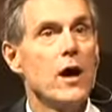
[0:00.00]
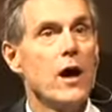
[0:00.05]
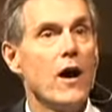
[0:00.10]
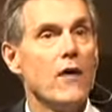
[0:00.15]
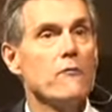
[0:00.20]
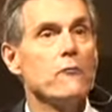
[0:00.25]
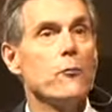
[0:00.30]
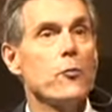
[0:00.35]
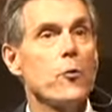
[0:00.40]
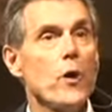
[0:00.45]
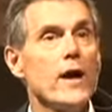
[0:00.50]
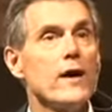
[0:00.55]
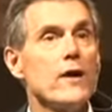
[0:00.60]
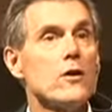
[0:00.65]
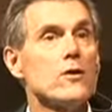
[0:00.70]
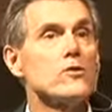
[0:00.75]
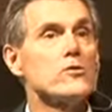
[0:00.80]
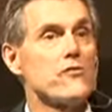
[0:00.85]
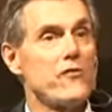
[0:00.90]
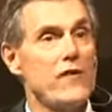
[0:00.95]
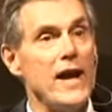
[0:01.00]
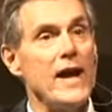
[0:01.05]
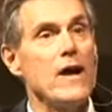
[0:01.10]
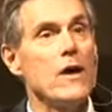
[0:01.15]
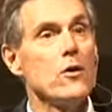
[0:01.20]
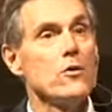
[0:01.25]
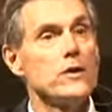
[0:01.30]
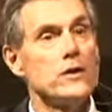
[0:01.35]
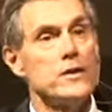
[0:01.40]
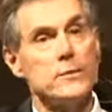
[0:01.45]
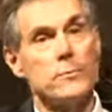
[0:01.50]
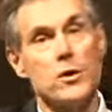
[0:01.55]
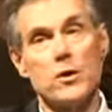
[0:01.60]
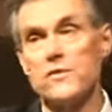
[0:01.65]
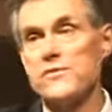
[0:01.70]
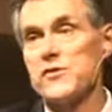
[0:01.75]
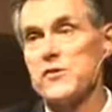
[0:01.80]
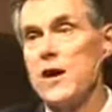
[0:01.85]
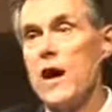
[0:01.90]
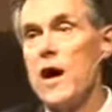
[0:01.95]
of prayers found in the
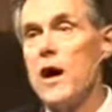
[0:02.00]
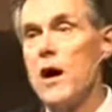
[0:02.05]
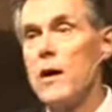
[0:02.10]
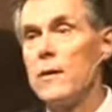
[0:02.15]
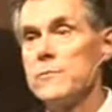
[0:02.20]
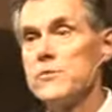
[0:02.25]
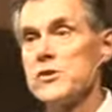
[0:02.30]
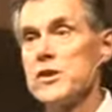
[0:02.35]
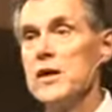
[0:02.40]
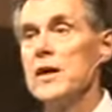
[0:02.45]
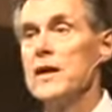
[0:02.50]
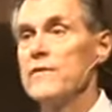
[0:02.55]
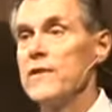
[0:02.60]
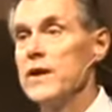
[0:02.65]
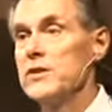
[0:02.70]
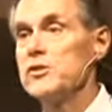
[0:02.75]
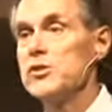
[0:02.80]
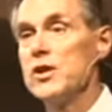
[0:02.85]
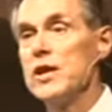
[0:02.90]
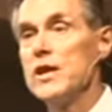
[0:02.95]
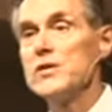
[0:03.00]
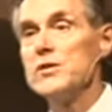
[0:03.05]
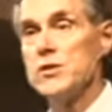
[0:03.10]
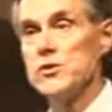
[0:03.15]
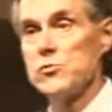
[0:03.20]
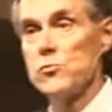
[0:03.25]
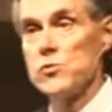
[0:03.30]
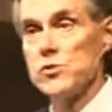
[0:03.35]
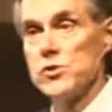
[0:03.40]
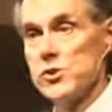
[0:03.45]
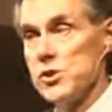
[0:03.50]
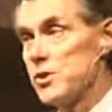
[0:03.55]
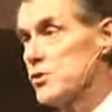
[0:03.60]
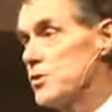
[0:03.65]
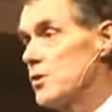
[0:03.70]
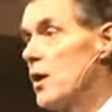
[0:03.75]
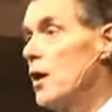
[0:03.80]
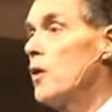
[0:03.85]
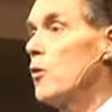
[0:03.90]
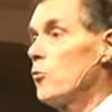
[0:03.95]
book of Psalms that Jesus was
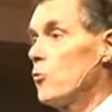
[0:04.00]
just